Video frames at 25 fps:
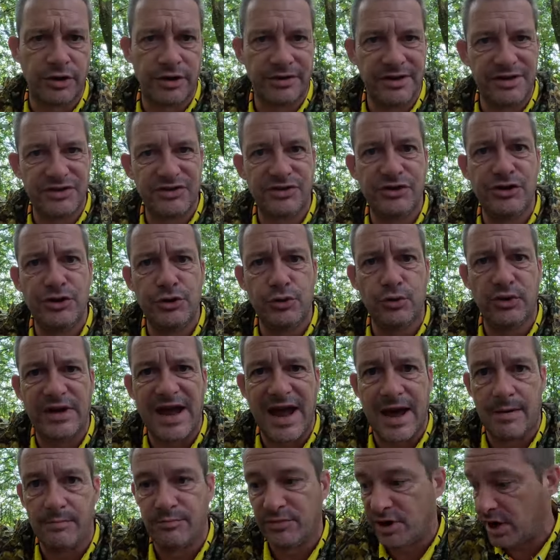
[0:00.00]
at this new
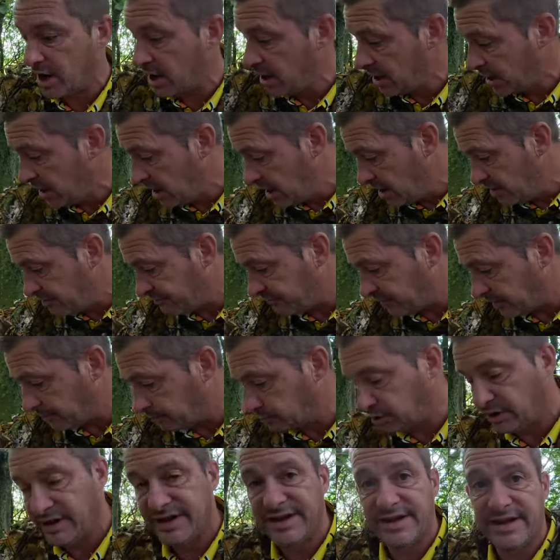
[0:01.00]
camera from
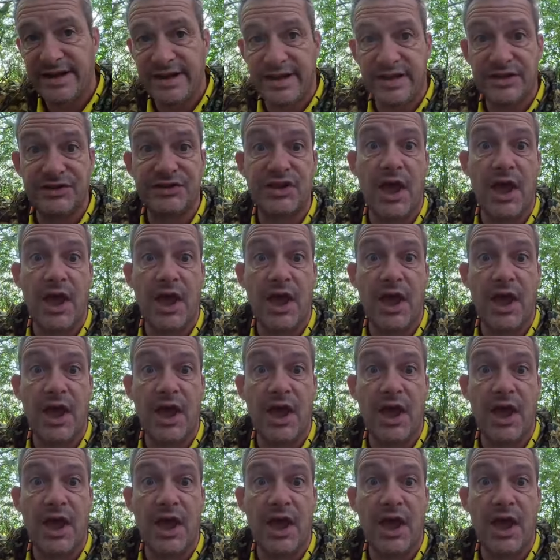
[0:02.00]
Blaze